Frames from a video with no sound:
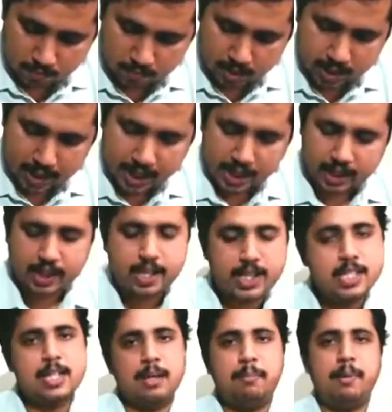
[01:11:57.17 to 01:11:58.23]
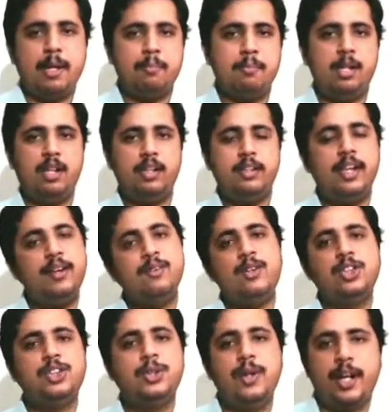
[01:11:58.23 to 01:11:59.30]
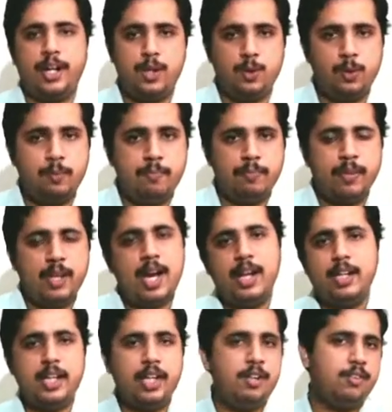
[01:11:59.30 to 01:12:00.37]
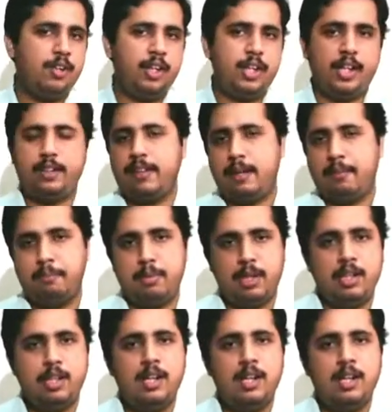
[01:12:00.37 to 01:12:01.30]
They are inseparable. Then what should I do? I'll give you an example.